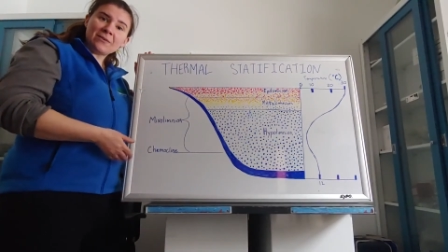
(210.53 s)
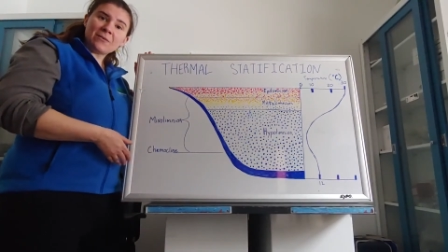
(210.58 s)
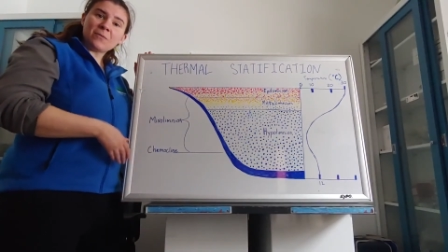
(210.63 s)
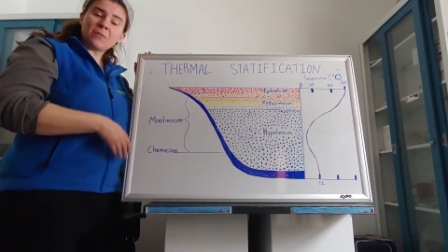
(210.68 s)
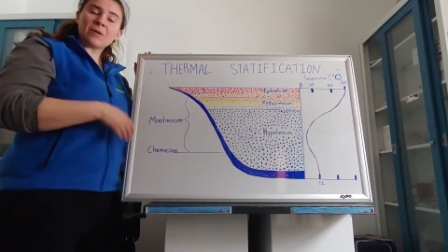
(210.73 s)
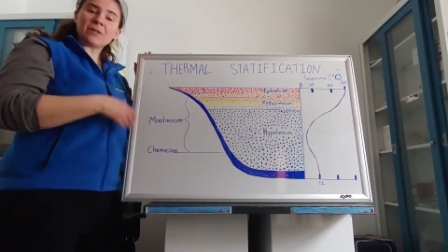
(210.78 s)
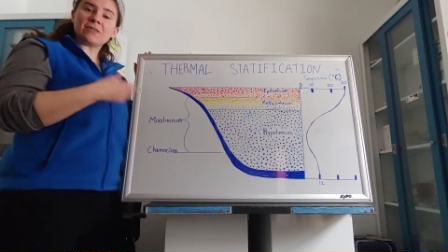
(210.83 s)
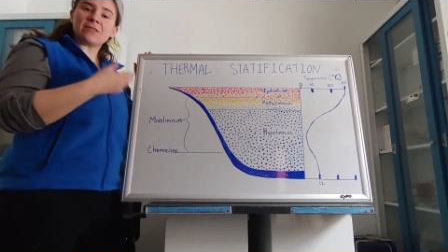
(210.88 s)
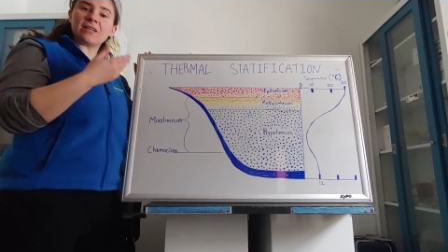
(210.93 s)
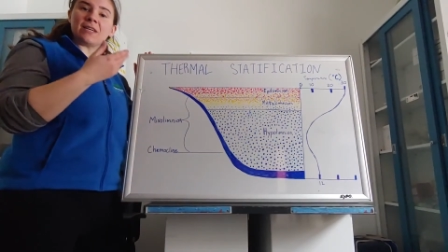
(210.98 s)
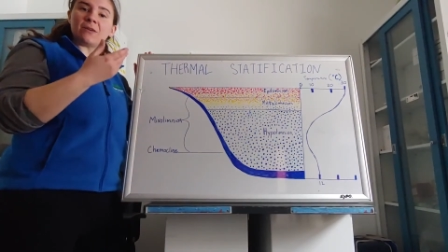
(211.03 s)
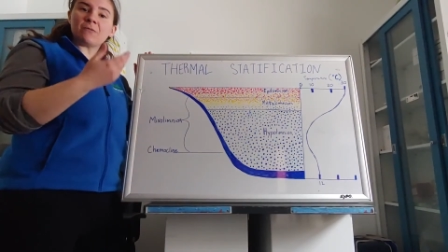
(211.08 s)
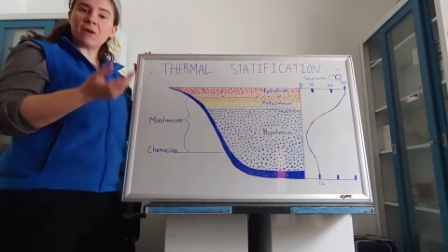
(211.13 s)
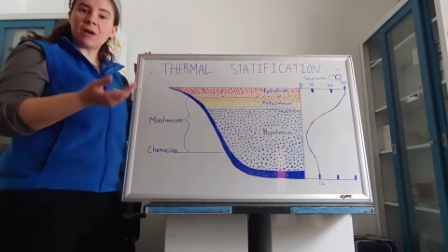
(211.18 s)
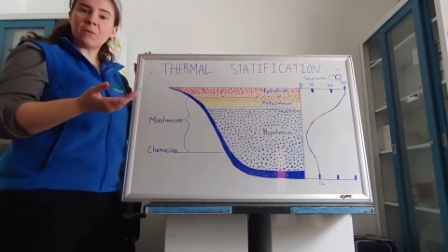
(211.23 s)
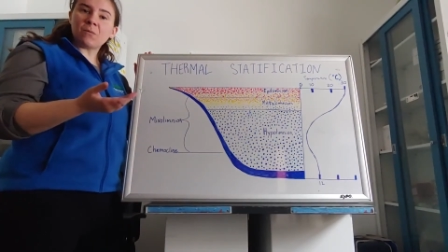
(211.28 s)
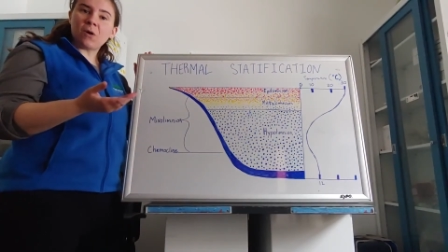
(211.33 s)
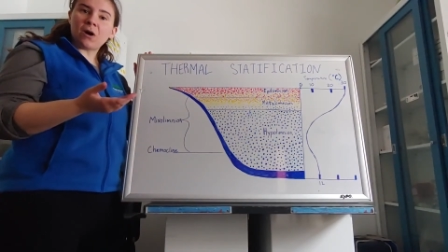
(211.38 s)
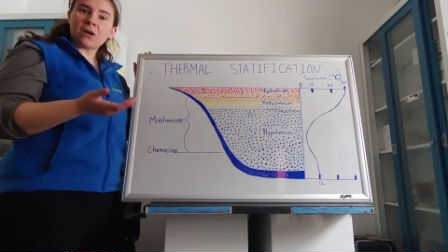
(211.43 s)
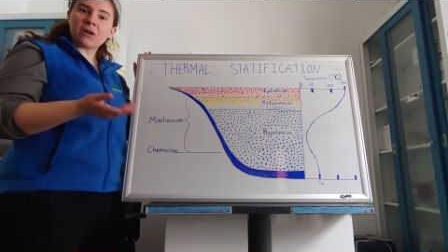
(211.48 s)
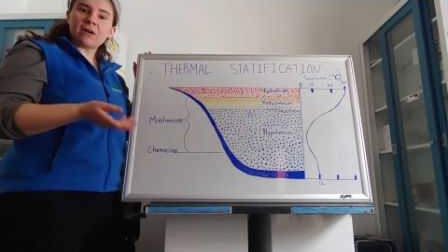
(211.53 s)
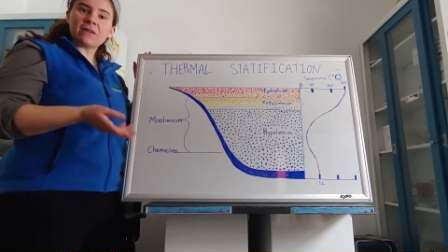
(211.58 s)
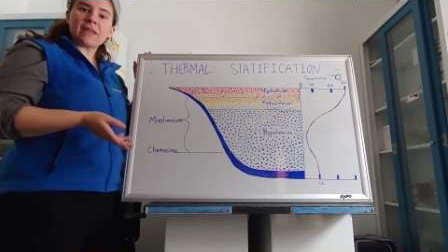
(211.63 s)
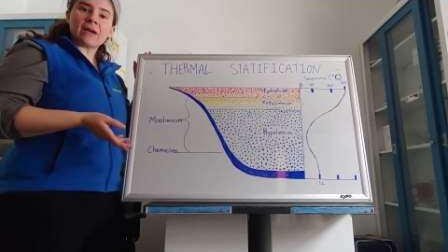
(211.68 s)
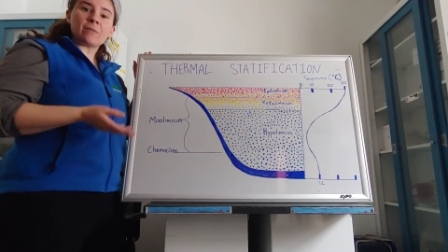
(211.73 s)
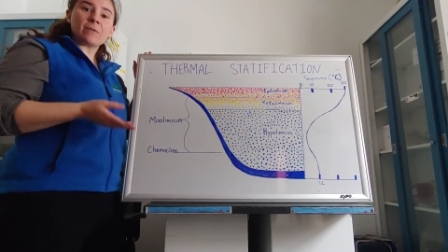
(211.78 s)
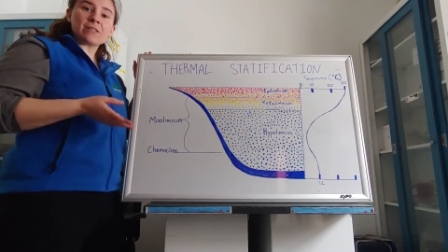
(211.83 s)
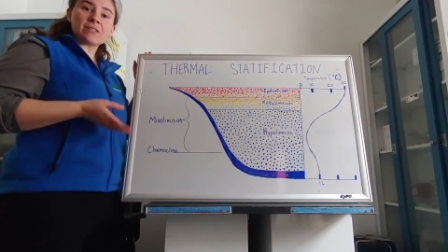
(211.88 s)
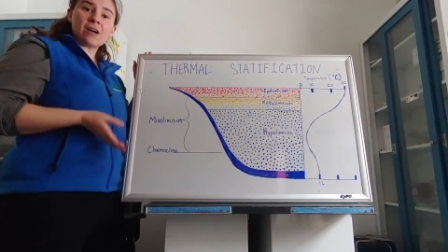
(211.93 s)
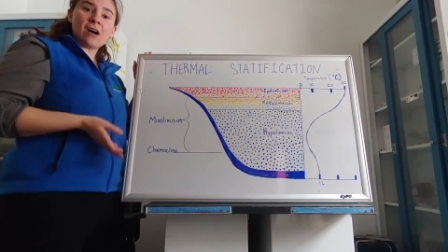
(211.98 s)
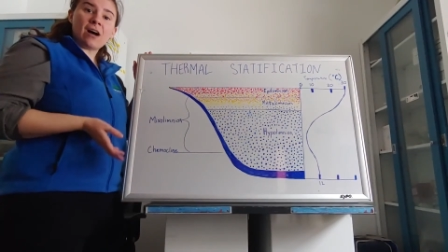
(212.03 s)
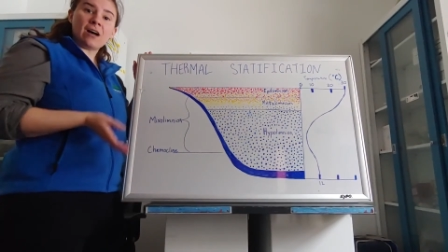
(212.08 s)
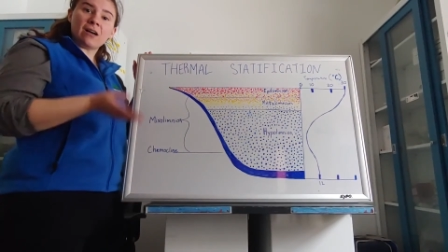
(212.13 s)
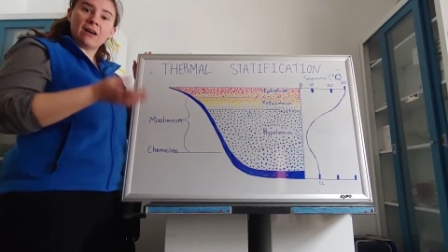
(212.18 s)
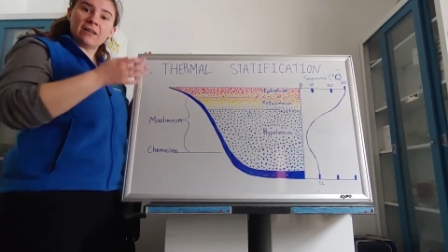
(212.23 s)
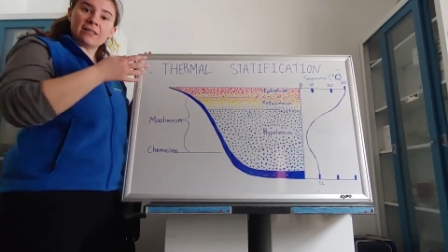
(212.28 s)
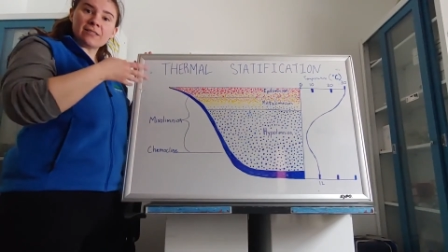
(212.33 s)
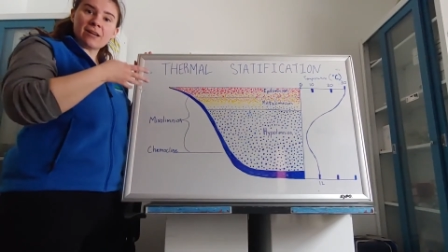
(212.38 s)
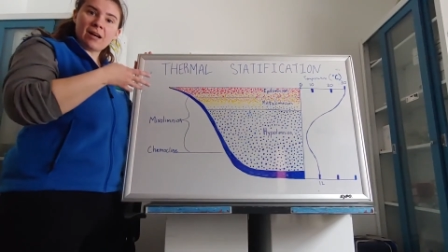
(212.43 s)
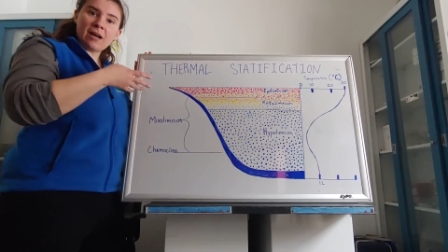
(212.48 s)
with the red water that was hot
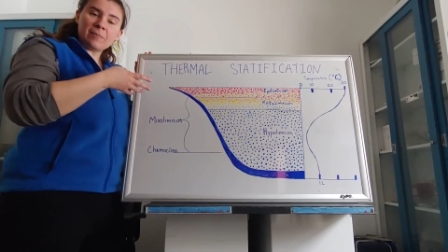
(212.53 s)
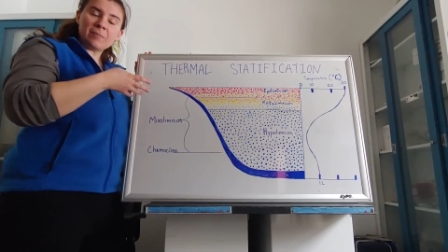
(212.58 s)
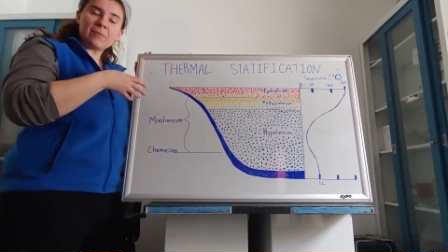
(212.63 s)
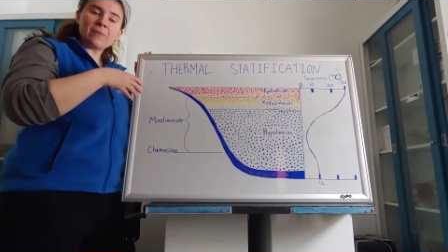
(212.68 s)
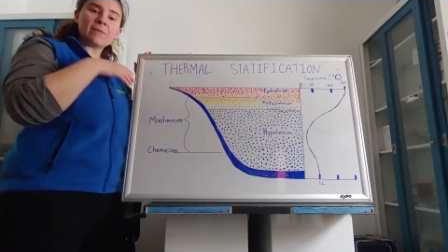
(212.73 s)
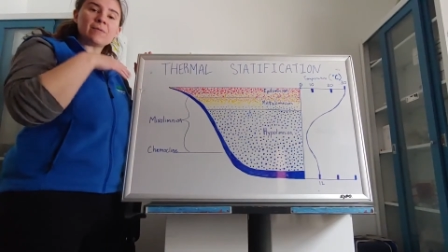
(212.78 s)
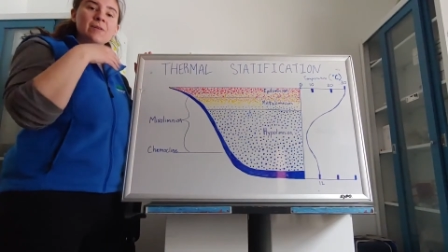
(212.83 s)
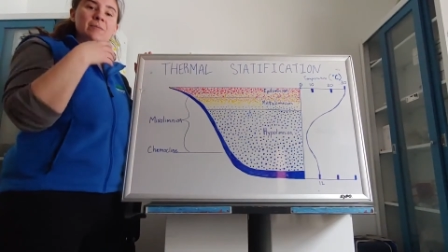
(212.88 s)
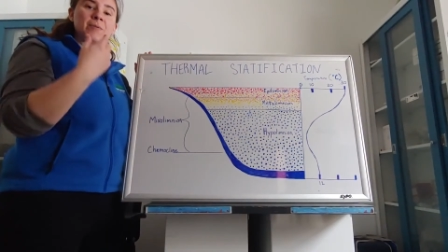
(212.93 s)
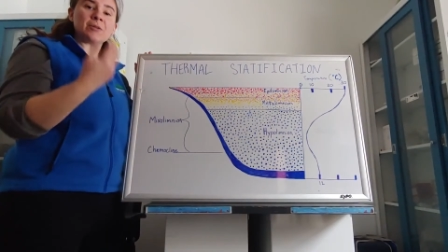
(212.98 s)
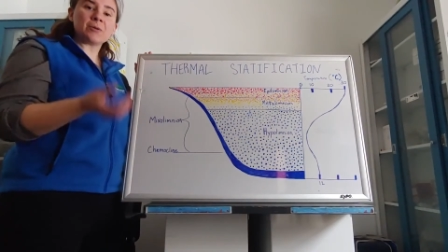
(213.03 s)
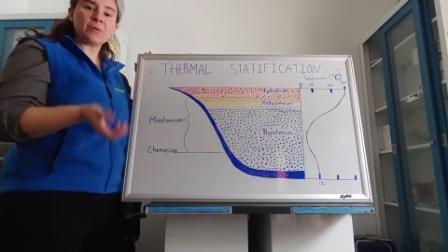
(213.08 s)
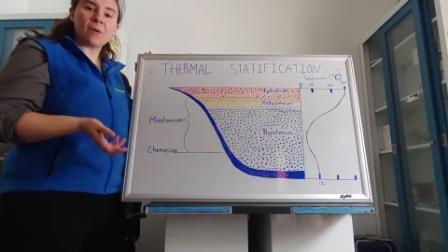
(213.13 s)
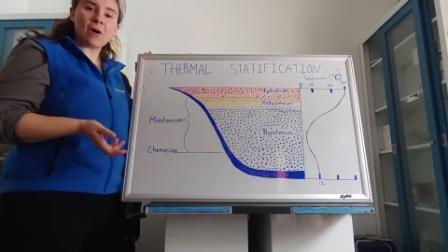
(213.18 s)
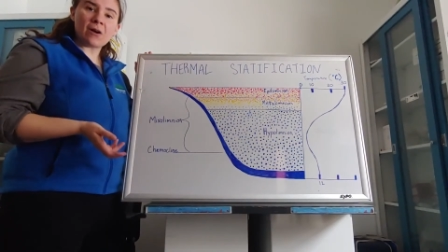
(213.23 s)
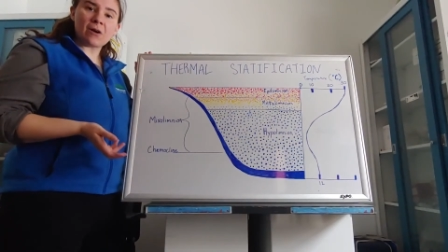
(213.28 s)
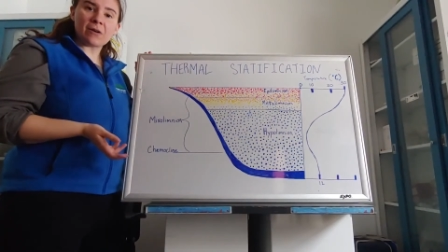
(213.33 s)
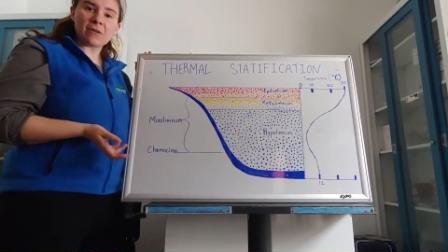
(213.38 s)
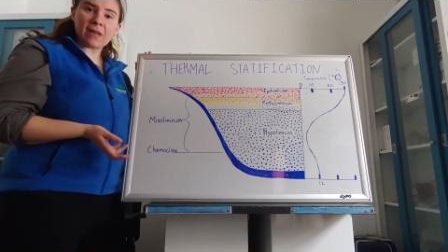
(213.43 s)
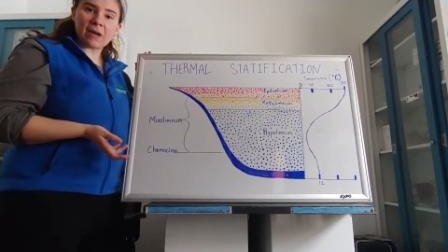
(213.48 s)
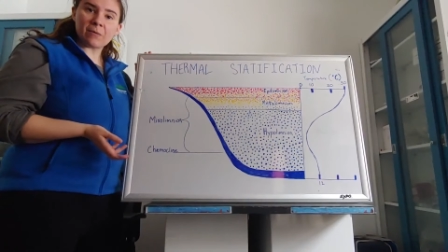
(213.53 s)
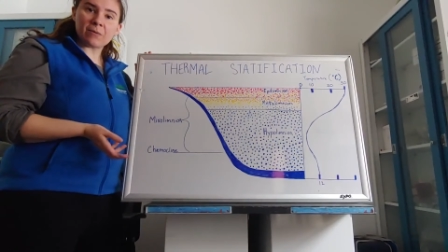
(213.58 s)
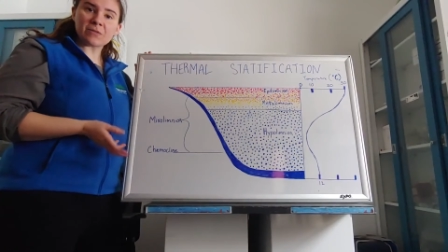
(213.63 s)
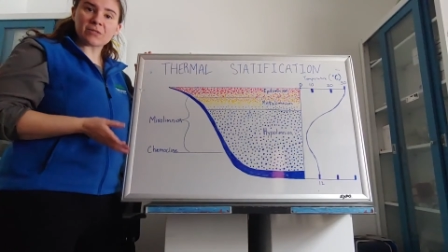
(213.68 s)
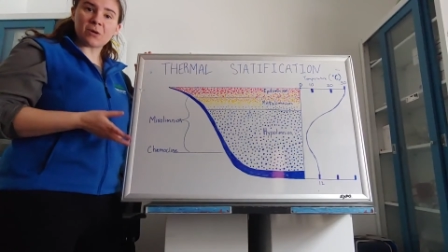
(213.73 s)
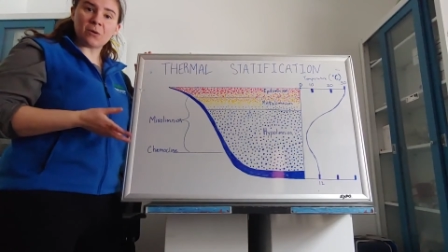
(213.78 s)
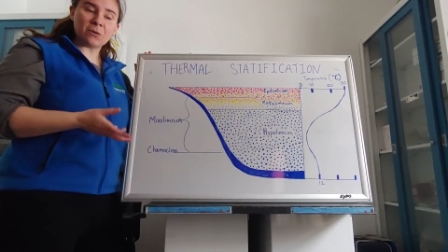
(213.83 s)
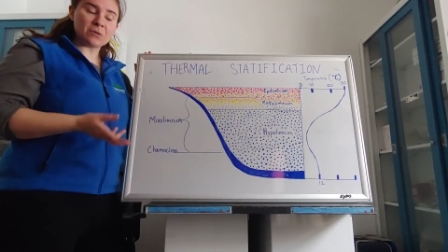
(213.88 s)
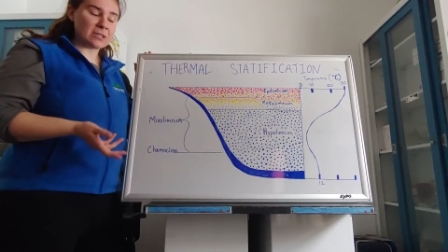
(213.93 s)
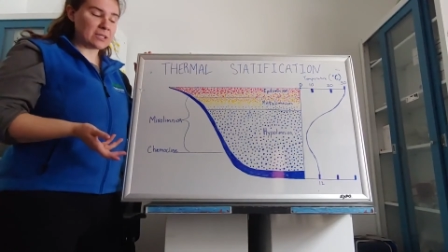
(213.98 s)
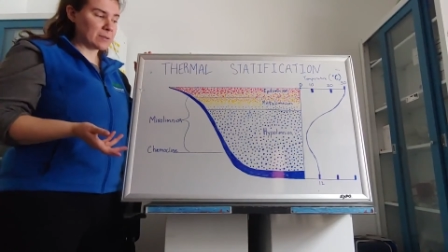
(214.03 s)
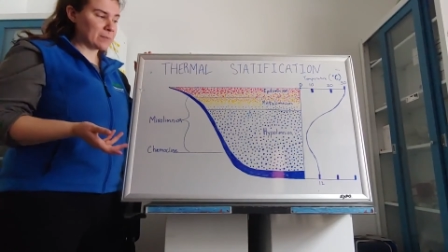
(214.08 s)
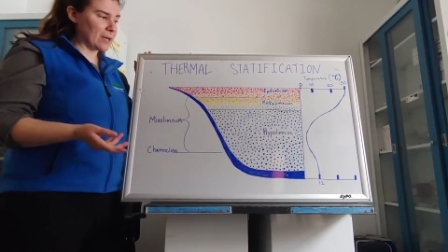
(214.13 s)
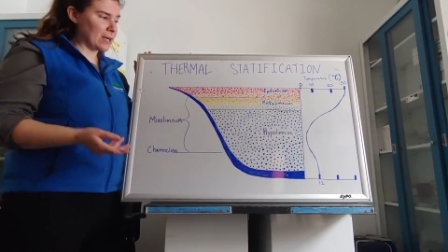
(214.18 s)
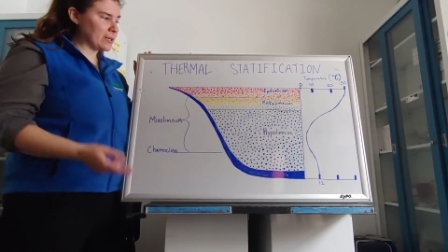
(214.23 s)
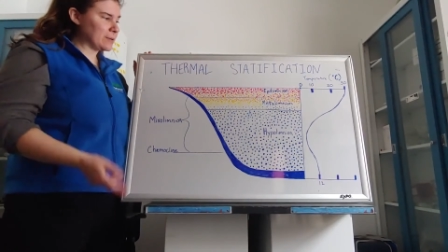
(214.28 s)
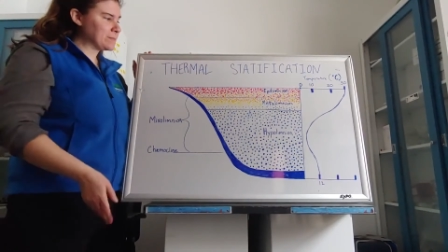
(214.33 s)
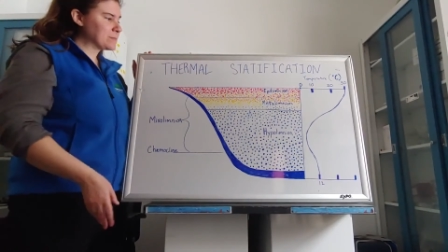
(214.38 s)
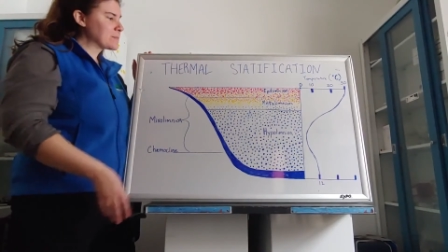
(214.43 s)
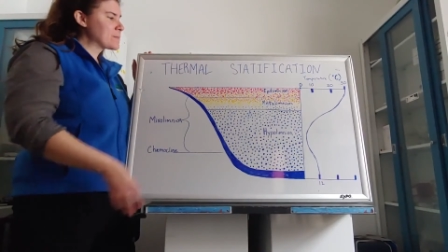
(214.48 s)
on top, the blue water that was cold on the
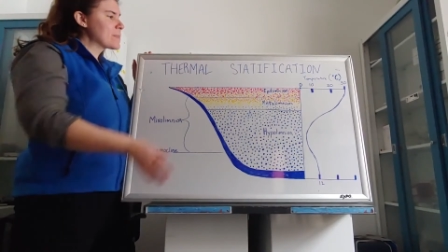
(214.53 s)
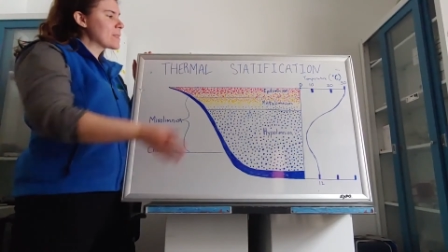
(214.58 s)
bottom,